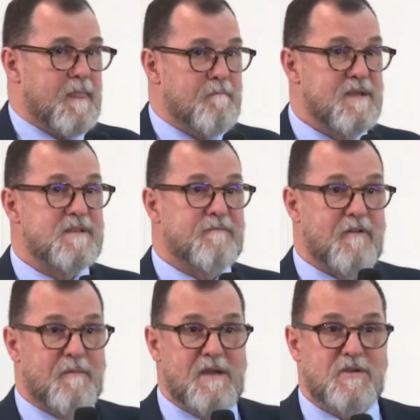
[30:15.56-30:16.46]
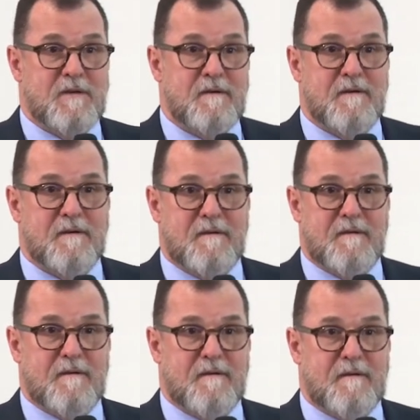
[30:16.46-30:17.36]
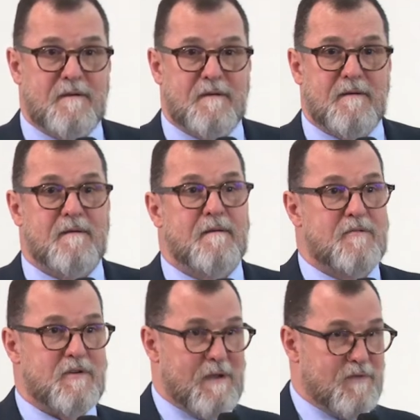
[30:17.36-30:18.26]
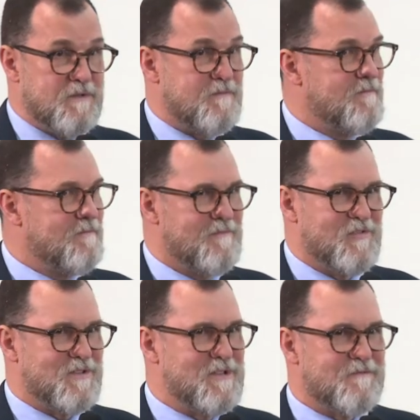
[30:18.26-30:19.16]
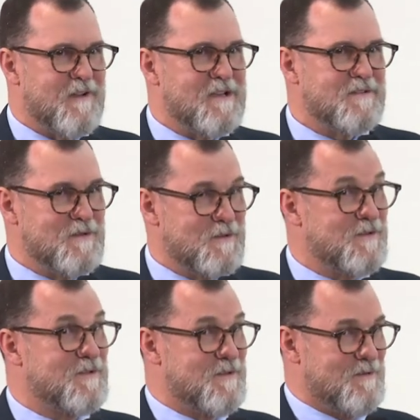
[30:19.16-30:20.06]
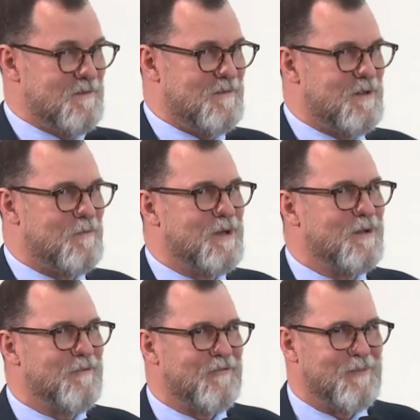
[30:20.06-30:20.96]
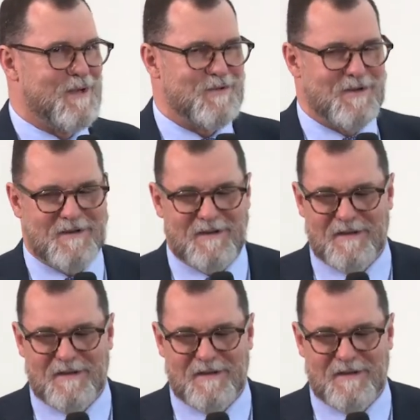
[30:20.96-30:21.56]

Misinformation travels just as fast as the real information.